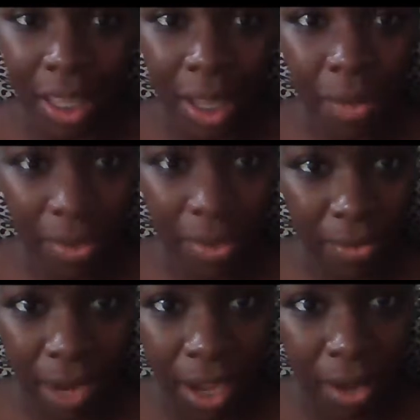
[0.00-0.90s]
he comes
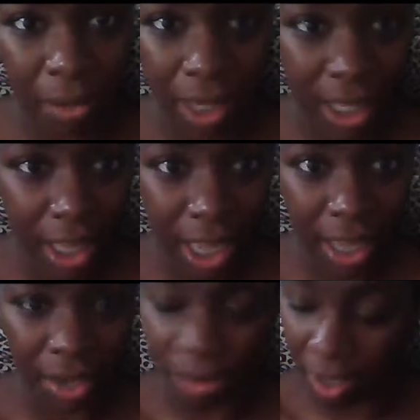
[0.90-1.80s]
around when he
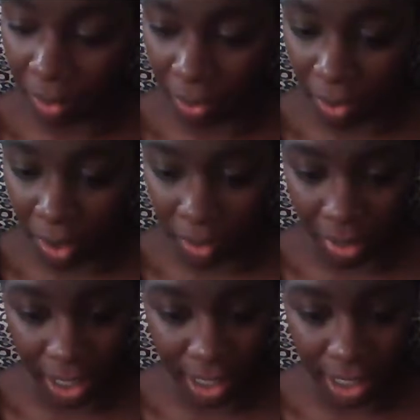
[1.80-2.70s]
can, don't get me wrong,
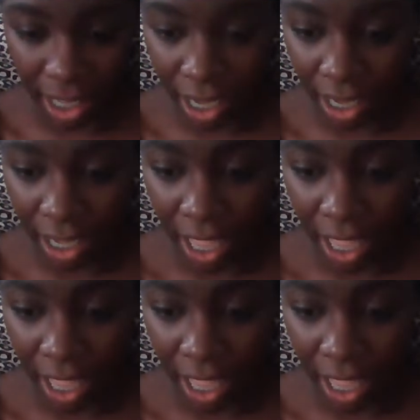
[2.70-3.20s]
but it's like